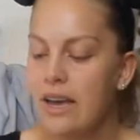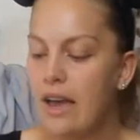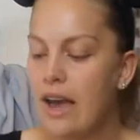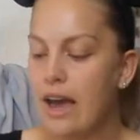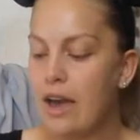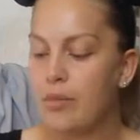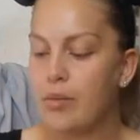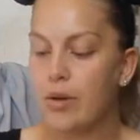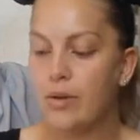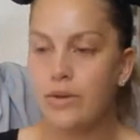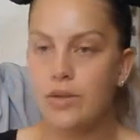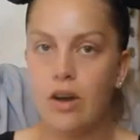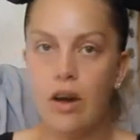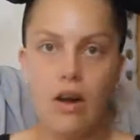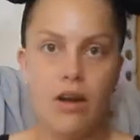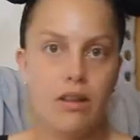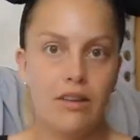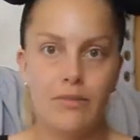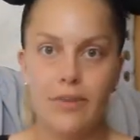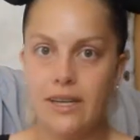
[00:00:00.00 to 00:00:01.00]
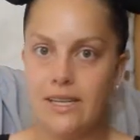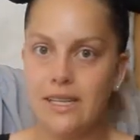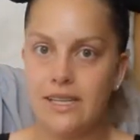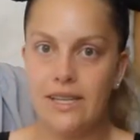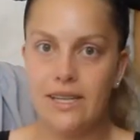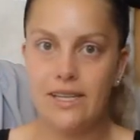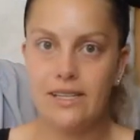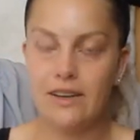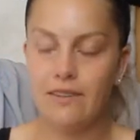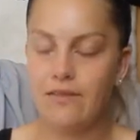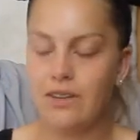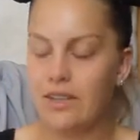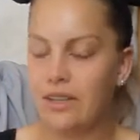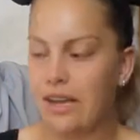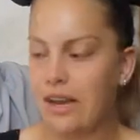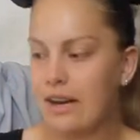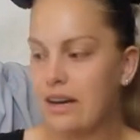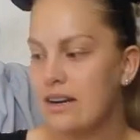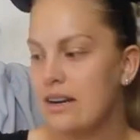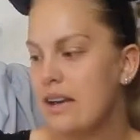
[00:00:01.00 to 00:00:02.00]
I post all of my Disney stuff on
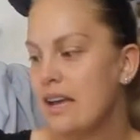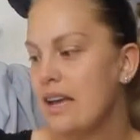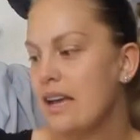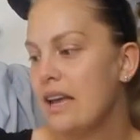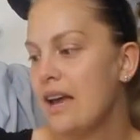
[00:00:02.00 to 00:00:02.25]
there.